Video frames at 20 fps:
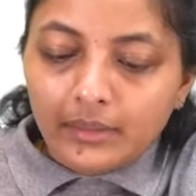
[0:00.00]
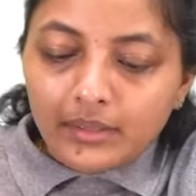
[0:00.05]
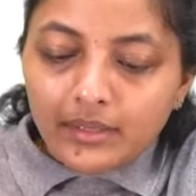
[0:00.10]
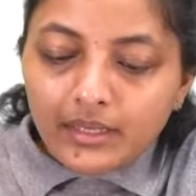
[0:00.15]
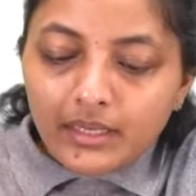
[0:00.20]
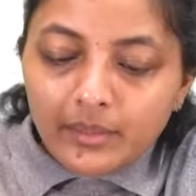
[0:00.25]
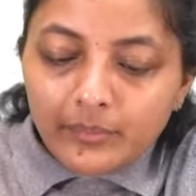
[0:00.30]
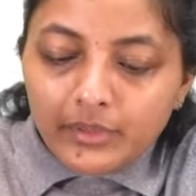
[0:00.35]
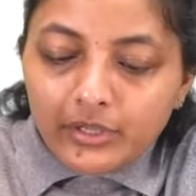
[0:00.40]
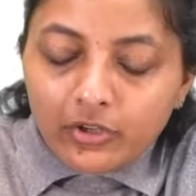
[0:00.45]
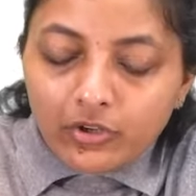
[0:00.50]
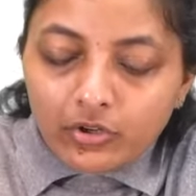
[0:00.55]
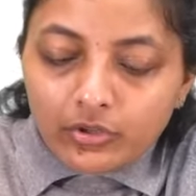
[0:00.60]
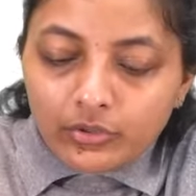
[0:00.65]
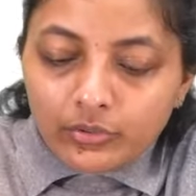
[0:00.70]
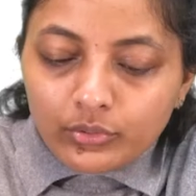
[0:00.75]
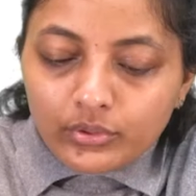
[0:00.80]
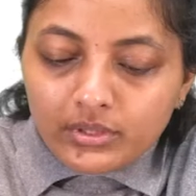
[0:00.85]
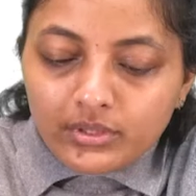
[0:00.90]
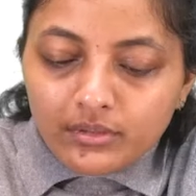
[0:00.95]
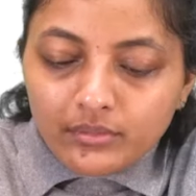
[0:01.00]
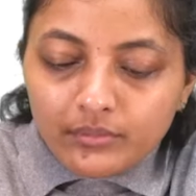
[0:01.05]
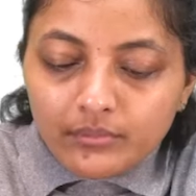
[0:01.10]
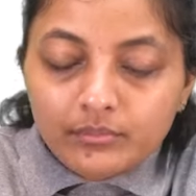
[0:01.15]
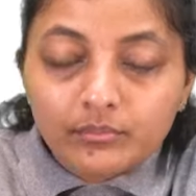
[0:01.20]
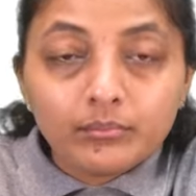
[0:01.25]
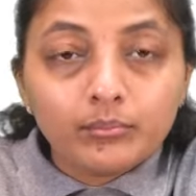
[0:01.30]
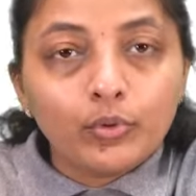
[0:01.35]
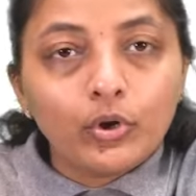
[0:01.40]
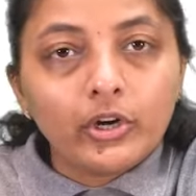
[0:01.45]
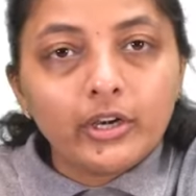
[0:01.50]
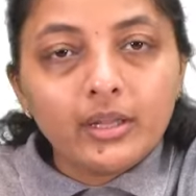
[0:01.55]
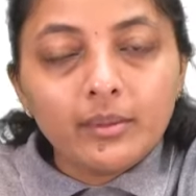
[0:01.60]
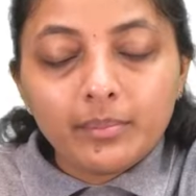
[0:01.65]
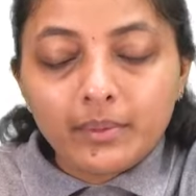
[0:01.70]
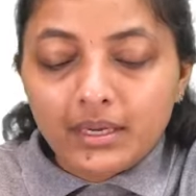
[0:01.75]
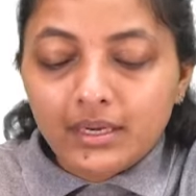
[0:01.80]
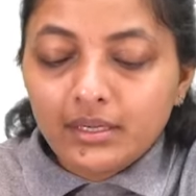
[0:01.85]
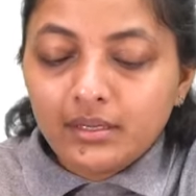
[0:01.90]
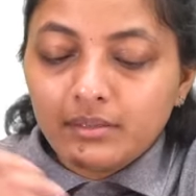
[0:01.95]
Coming on to the body
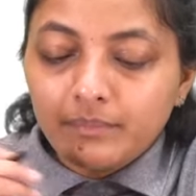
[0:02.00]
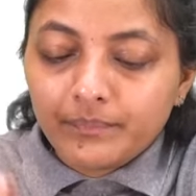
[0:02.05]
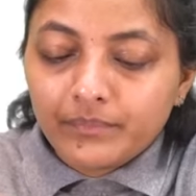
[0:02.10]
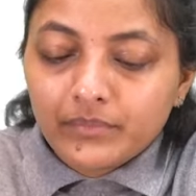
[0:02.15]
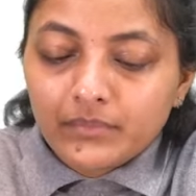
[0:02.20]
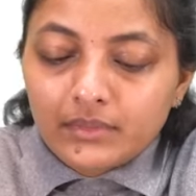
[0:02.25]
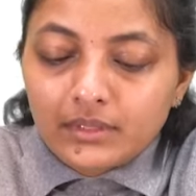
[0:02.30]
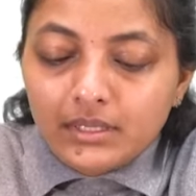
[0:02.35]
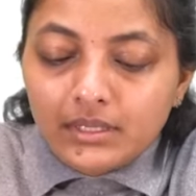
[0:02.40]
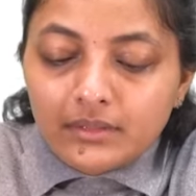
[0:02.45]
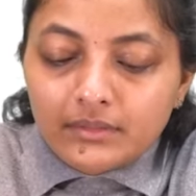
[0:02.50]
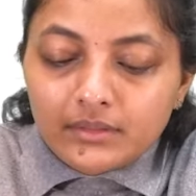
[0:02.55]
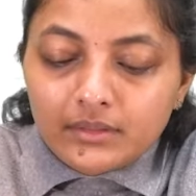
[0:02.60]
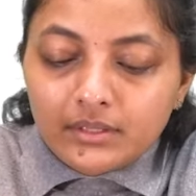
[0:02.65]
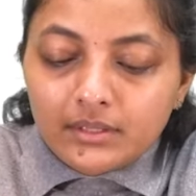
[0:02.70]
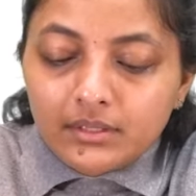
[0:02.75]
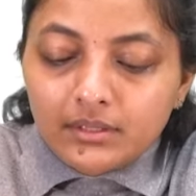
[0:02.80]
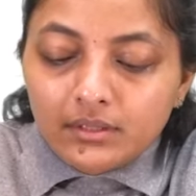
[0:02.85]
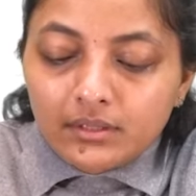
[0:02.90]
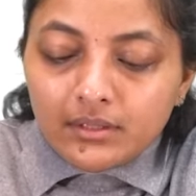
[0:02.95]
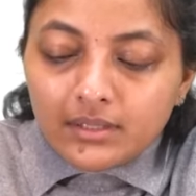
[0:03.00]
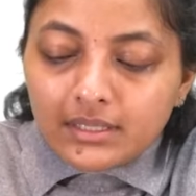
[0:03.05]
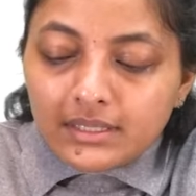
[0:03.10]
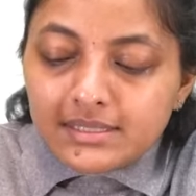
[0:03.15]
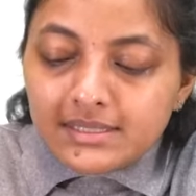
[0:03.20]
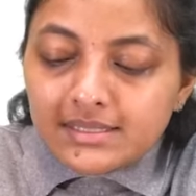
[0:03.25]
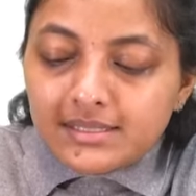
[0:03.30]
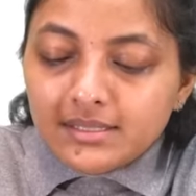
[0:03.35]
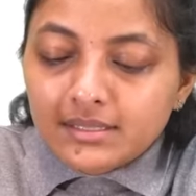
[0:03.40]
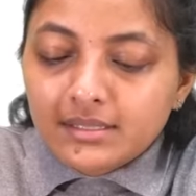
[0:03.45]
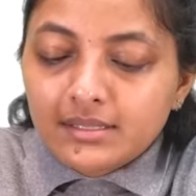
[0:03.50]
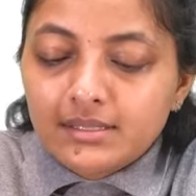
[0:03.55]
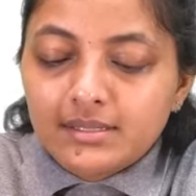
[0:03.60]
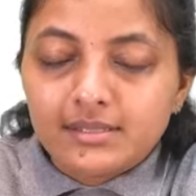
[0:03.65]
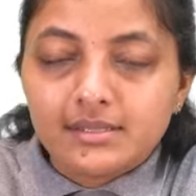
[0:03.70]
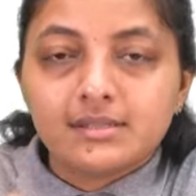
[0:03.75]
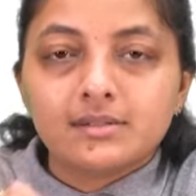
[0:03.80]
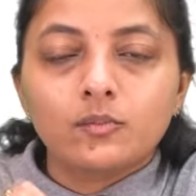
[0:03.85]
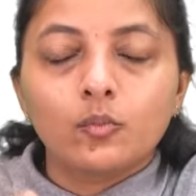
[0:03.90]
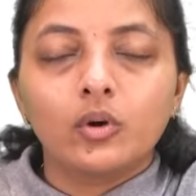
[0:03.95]
part, the
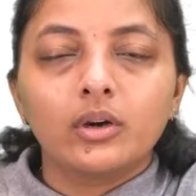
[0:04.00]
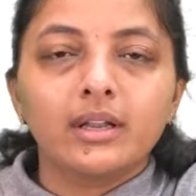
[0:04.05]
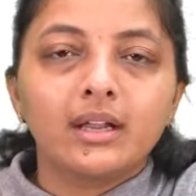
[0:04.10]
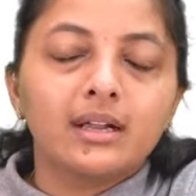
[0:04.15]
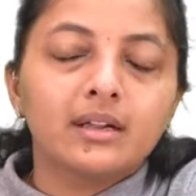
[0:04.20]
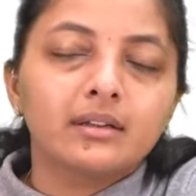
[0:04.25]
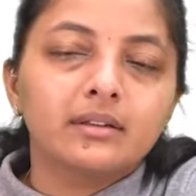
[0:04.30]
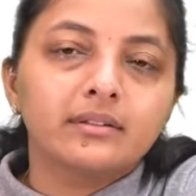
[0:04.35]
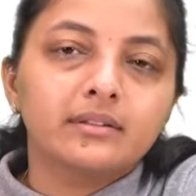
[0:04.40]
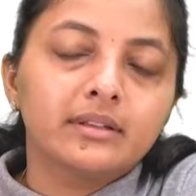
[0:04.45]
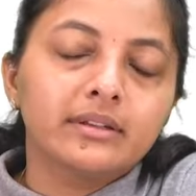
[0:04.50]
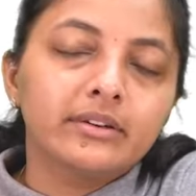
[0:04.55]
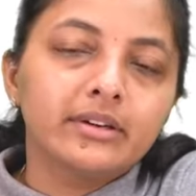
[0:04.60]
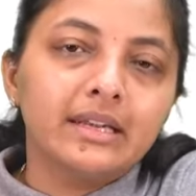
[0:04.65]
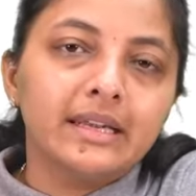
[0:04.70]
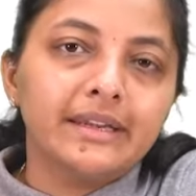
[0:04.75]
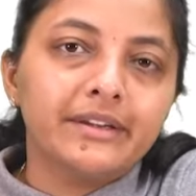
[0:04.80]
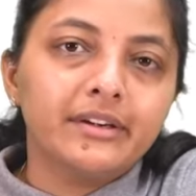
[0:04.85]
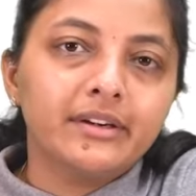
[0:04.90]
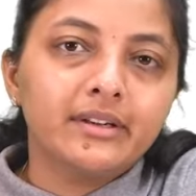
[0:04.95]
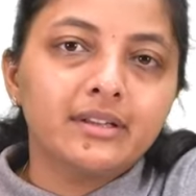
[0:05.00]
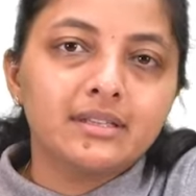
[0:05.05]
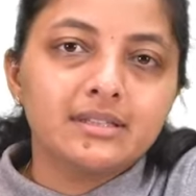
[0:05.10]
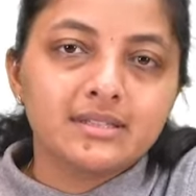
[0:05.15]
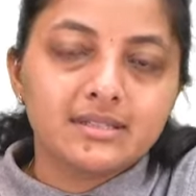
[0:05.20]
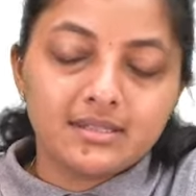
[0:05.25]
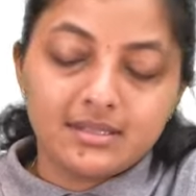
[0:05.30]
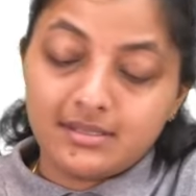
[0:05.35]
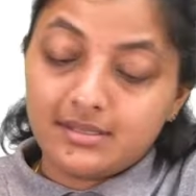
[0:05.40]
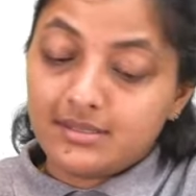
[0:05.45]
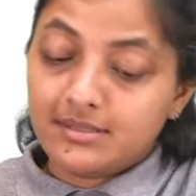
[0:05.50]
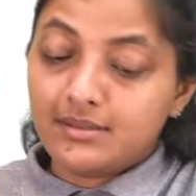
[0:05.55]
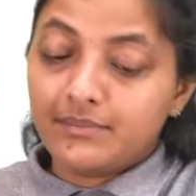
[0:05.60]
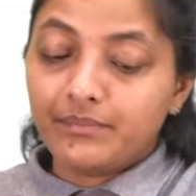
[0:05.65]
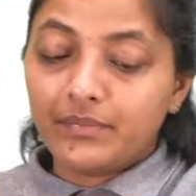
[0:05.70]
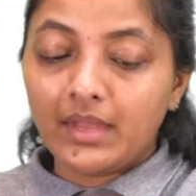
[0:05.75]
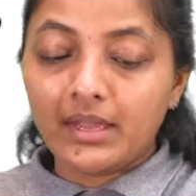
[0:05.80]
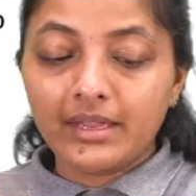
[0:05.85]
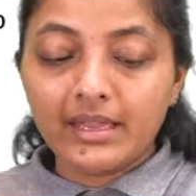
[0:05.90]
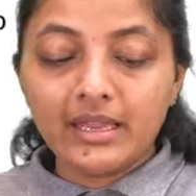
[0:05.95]
concerns, what are the related concerns?
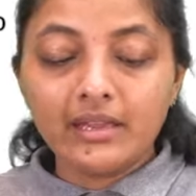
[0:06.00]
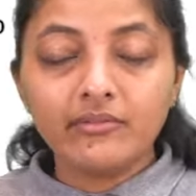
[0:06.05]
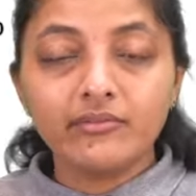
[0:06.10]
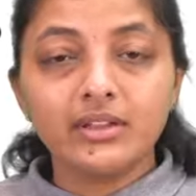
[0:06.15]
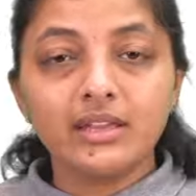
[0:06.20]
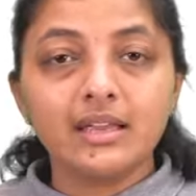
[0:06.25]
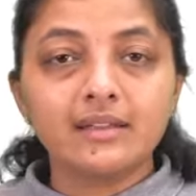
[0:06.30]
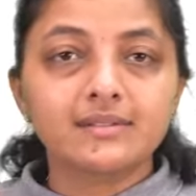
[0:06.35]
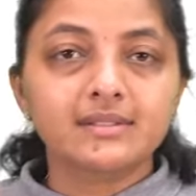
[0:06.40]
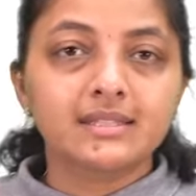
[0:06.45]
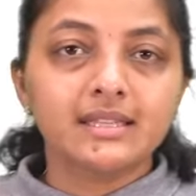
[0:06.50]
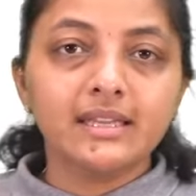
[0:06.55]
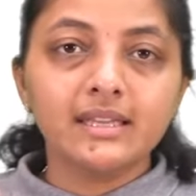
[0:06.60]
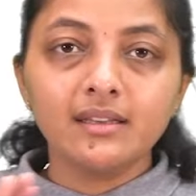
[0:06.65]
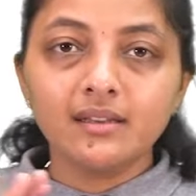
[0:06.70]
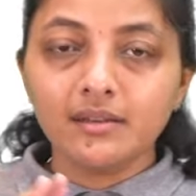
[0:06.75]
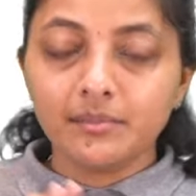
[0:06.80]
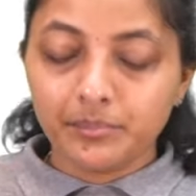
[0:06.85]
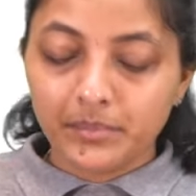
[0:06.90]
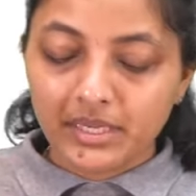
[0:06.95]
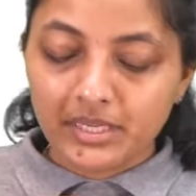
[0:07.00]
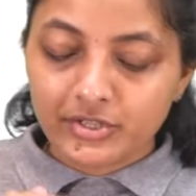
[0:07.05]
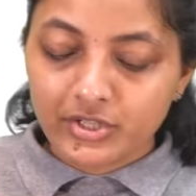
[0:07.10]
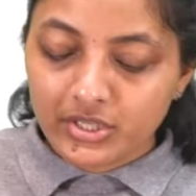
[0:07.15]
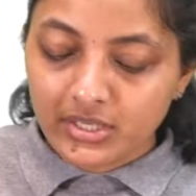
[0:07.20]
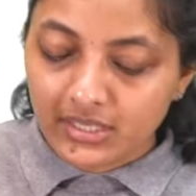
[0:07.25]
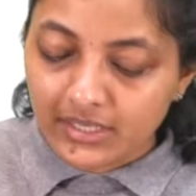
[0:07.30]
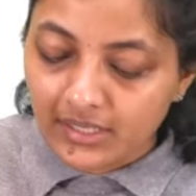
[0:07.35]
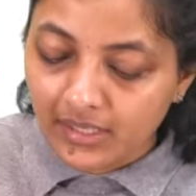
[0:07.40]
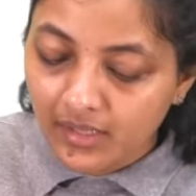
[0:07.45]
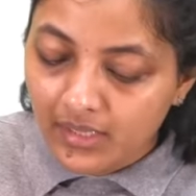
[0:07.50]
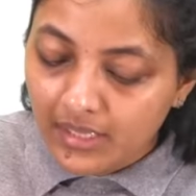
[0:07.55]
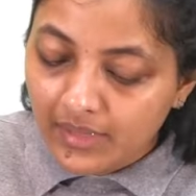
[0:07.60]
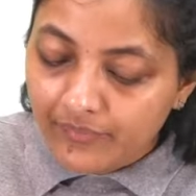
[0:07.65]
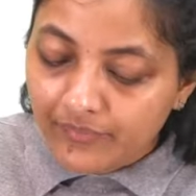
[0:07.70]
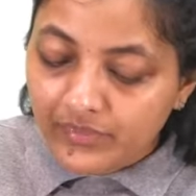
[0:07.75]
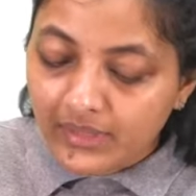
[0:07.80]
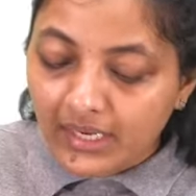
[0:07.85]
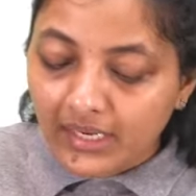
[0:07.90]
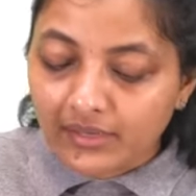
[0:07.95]
Again, we have seen majorly
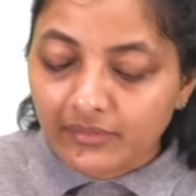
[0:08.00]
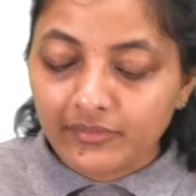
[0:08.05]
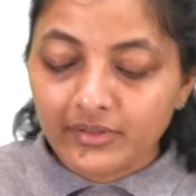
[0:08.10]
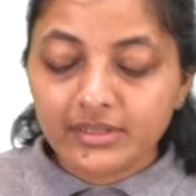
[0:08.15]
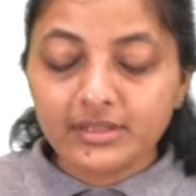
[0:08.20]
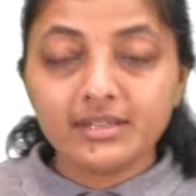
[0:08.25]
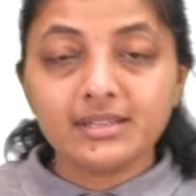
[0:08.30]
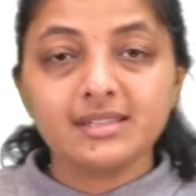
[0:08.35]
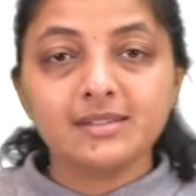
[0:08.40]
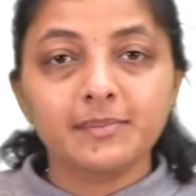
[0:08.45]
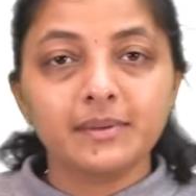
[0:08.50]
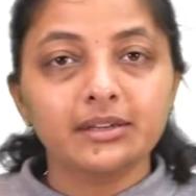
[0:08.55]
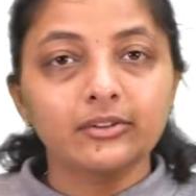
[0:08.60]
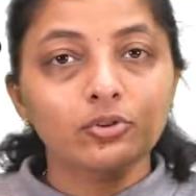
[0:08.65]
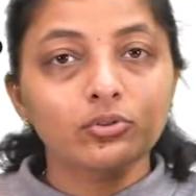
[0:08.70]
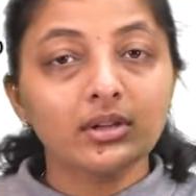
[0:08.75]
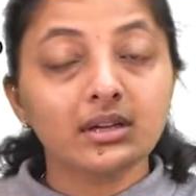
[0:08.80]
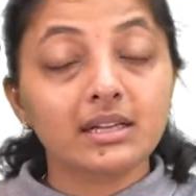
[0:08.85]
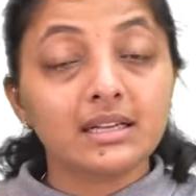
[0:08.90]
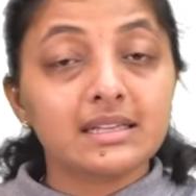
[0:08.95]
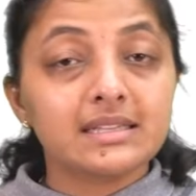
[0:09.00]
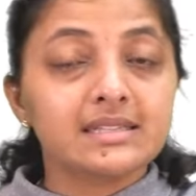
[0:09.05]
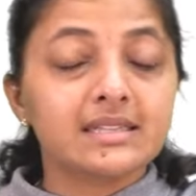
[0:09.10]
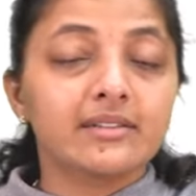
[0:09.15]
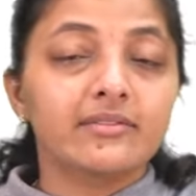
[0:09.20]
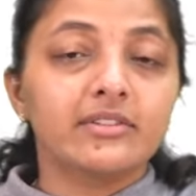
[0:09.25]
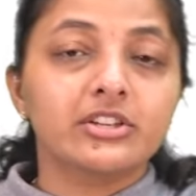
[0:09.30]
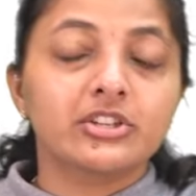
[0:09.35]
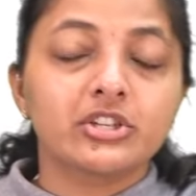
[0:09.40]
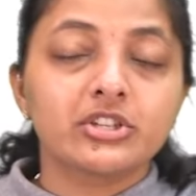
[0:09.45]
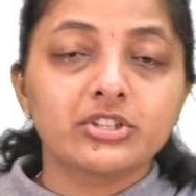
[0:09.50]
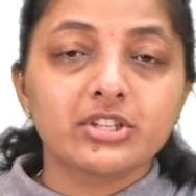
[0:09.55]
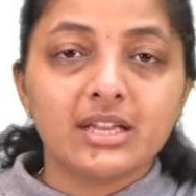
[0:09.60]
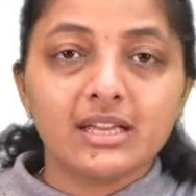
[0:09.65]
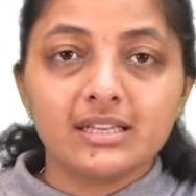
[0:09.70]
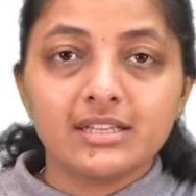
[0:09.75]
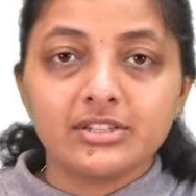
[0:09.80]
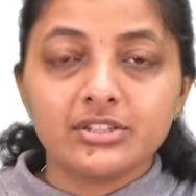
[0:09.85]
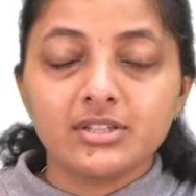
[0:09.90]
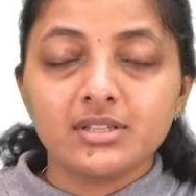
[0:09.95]
that with respect to the conservation
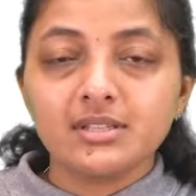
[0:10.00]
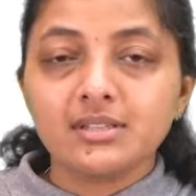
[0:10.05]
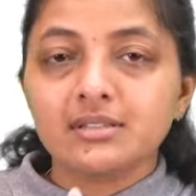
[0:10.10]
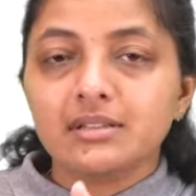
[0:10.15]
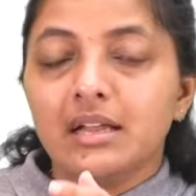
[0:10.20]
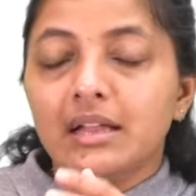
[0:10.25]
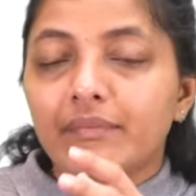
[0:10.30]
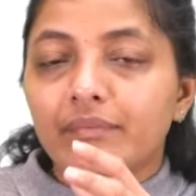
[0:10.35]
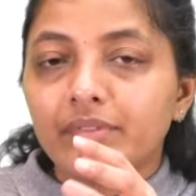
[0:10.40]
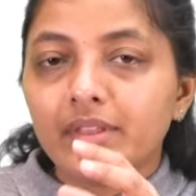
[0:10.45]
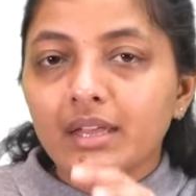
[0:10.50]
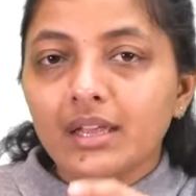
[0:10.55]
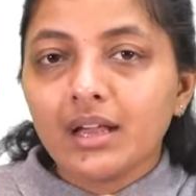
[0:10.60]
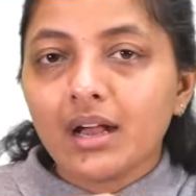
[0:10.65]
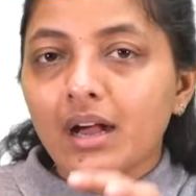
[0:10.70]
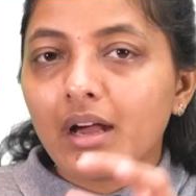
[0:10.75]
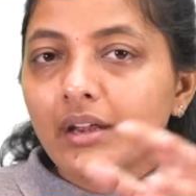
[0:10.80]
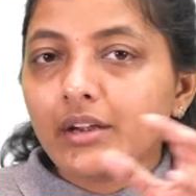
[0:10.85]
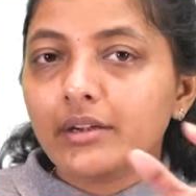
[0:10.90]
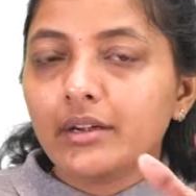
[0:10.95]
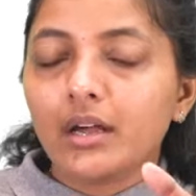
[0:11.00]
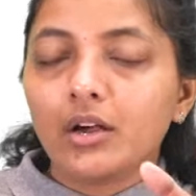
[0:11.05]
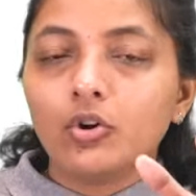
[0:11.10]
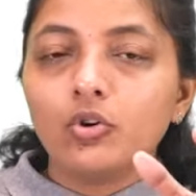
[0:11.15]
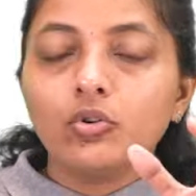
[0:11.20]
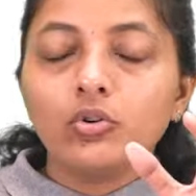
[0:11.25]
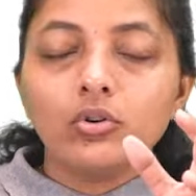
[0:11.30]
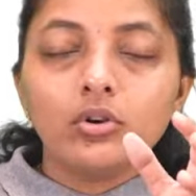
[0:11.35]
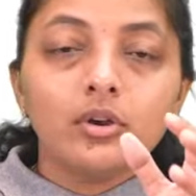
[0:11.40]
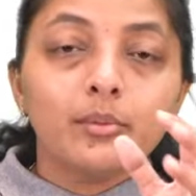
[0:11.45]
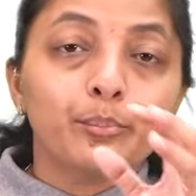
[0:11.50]
challenges, they are now